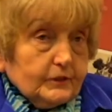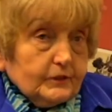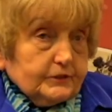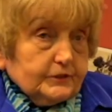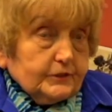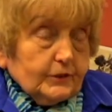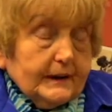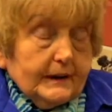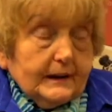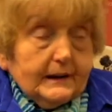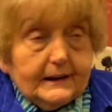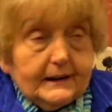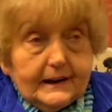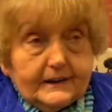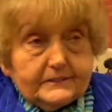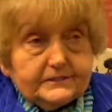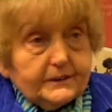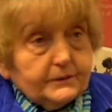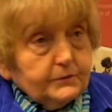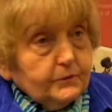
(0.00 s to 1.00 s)
So he
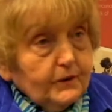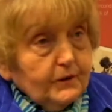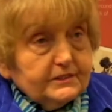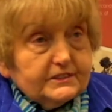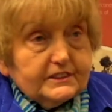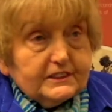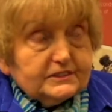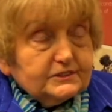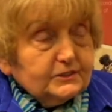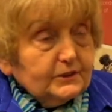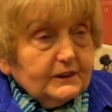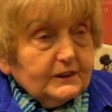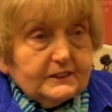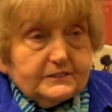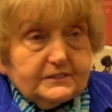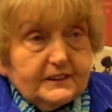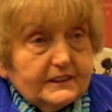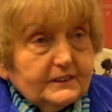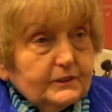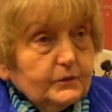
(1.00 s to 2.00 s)
never wanted to
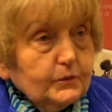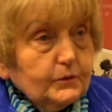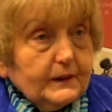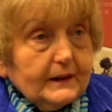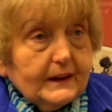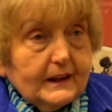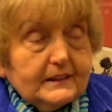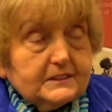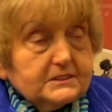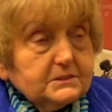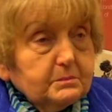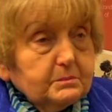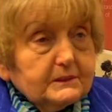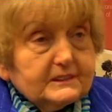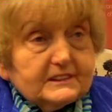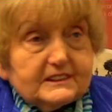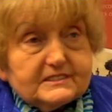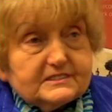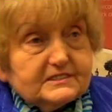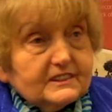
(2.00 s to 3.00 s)
live anywhere else
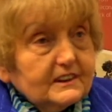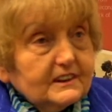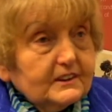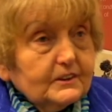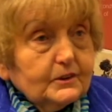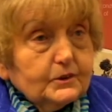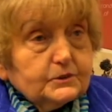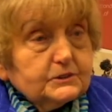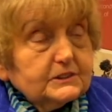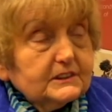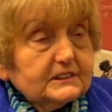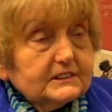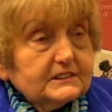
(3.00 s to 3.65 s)
but in Terre Haute,